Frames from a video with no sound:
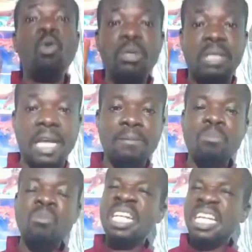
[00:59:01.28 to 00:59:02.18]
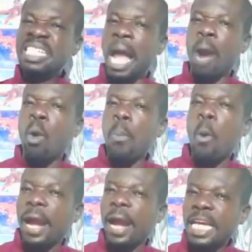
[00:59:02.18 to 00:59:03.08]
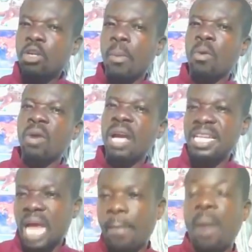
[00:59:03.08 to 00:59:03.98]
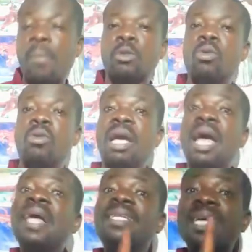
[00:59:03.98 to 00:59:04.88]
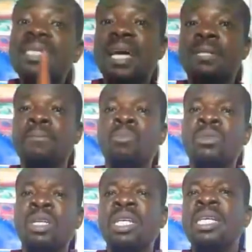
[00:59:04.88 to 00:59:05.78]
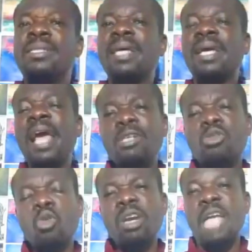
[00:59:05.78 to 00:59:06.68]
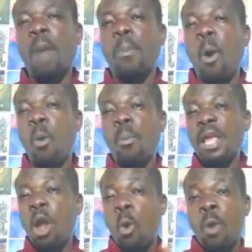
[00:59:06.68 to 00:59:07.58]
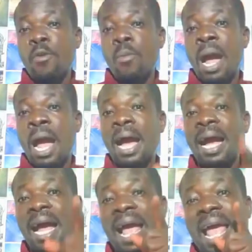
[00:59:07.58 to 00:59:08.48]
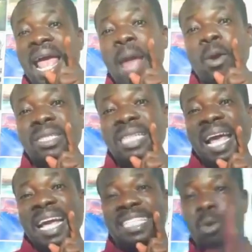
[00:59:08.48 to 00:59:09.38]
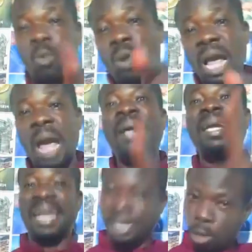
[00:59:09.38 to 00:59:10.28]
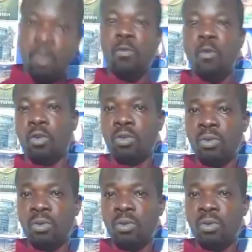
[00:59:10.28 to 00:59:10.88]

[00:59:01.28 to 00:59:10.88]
nuse, Nyankopon kingdom no enya abamso e kire se se yesu no nyankopon hom e ye ho adwuma e wo se eje wo e ma the kingdom of god